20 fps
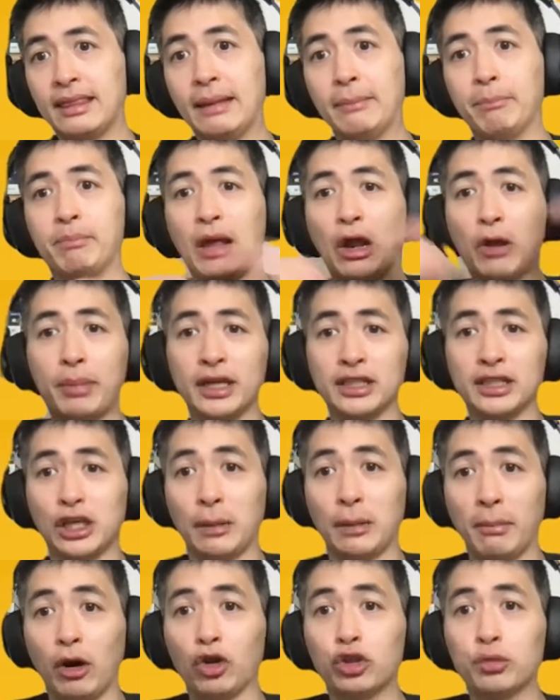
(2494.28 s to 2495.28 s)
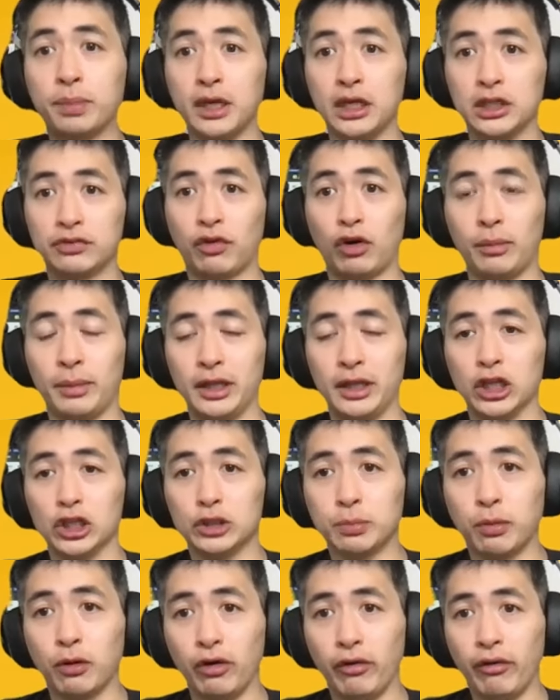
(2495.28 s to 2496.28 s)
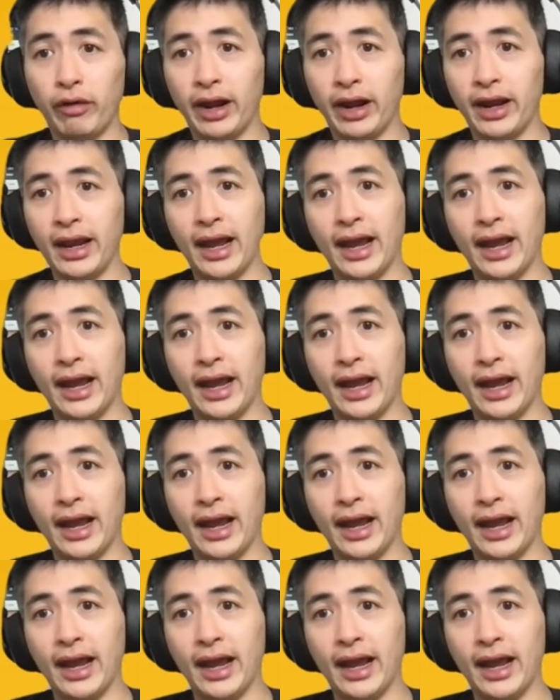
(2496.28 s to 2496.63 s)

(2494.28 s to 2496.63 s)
they're basically a mouthpiece for him at this point, right?